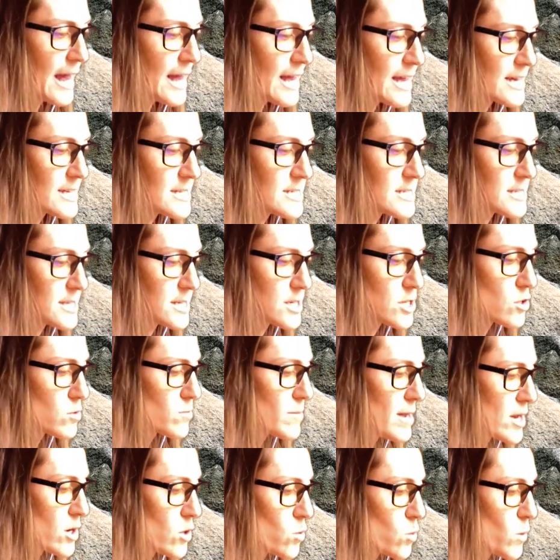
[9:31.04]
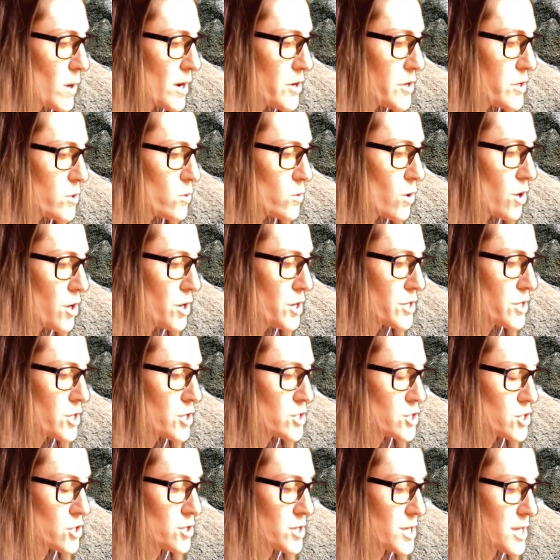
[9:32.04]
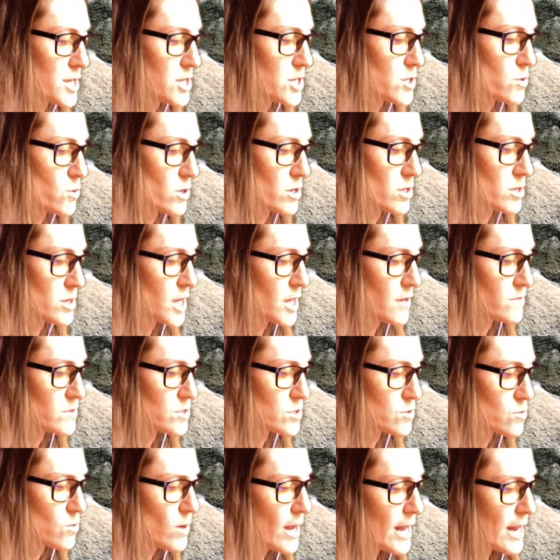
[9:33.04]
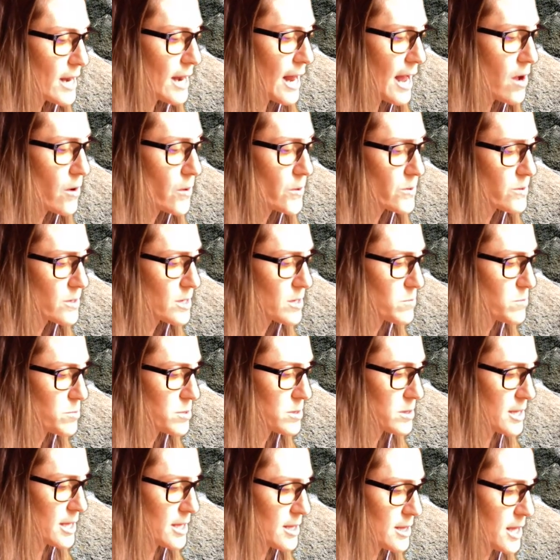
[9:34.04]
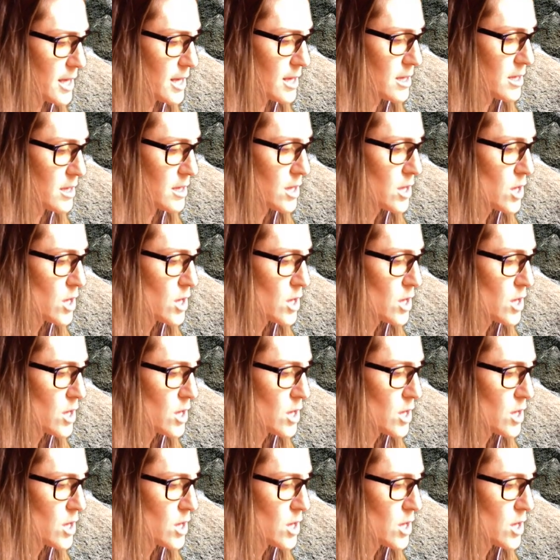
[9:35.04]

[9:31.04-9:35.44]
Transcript: and that no matter where you are in your journey, you are loved right now completely.